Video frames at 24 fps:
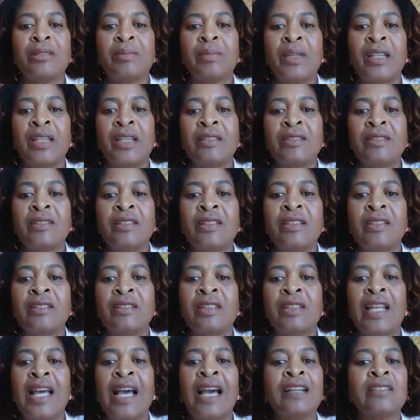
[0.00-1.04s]
spaces
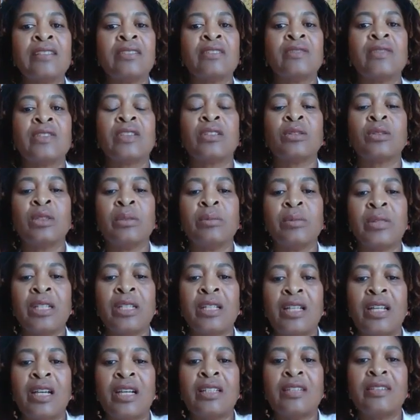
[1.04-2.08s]
and actively
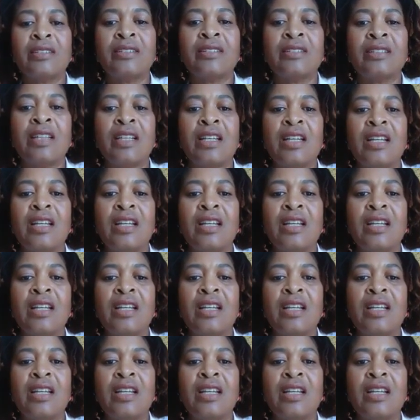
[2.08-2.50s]
criminalized.